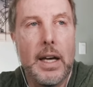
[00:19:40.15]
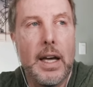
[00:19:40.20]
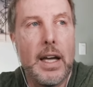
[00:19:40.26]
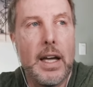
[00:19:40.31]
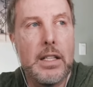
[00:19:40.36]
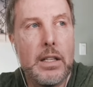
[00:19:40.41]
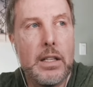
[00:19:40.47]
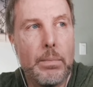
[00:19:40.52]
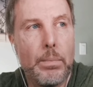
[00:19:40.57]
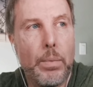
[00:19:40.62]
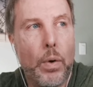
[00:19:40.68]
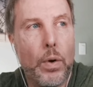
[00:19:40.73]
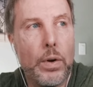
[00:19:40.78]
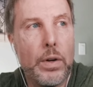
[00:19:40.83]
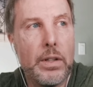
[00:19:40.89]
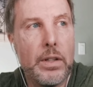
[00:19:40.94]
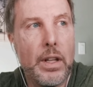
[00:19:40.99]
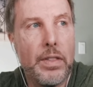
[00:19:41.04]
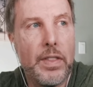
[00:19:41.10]
It's
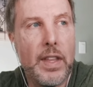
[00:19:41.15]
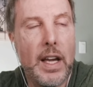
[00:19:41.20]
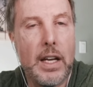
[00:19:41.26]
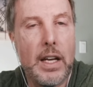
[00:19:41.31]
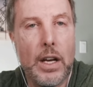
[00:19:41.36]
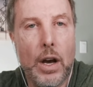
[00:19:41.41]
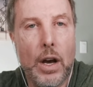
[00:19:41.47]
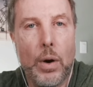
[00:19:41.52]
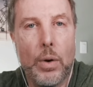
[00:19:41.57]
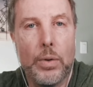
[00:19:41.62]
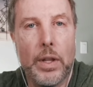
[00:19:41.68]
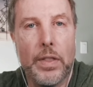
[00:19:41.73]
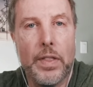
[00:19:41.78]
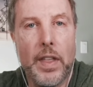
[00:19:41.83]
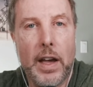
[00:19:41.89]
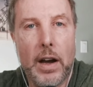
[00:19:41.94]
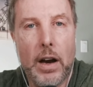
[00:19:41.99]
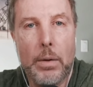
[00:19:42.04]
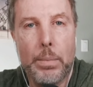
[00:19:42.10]
important that they know that
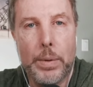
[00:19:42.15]
they are